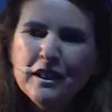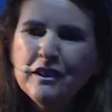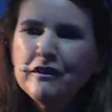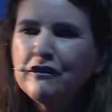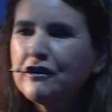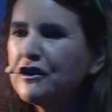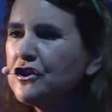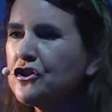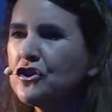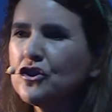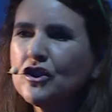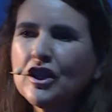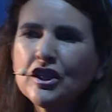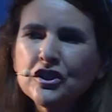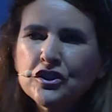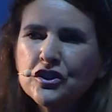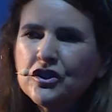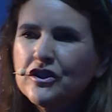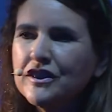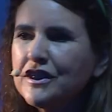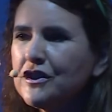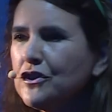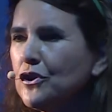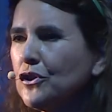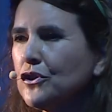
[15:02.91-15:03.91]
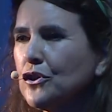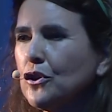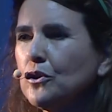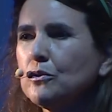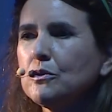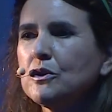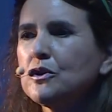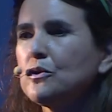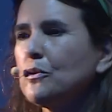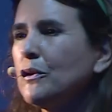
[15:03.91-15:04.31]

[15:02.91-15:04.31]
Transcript: infrastructure is not always